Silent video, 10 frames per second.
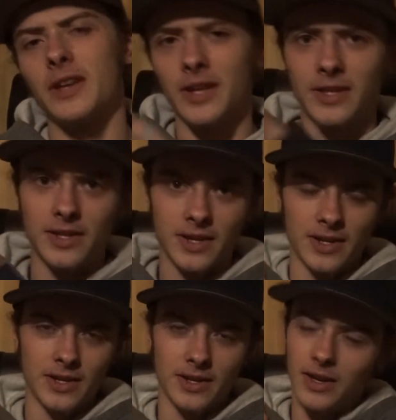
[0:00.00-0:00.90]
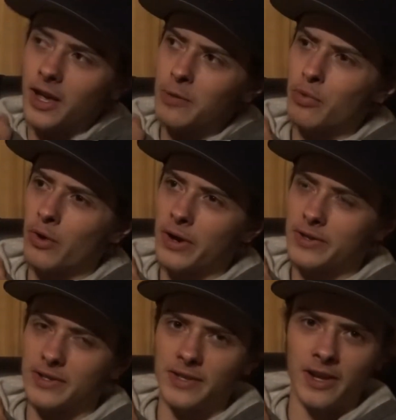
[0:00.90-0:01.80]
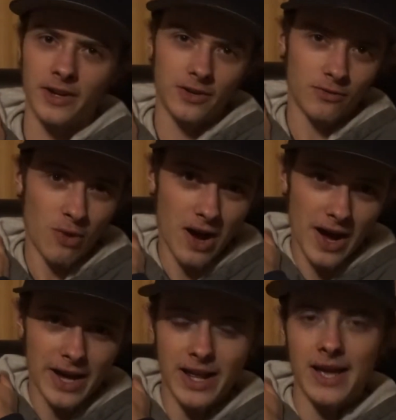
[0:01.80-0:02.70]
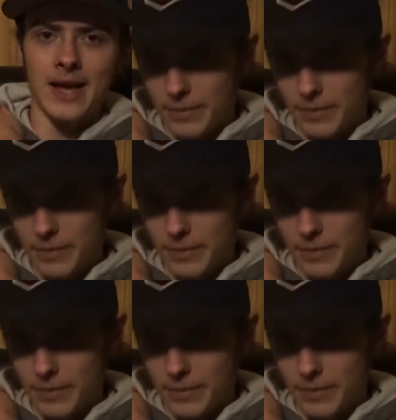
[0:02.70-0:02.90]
It's a 8-point, 16 inches wide.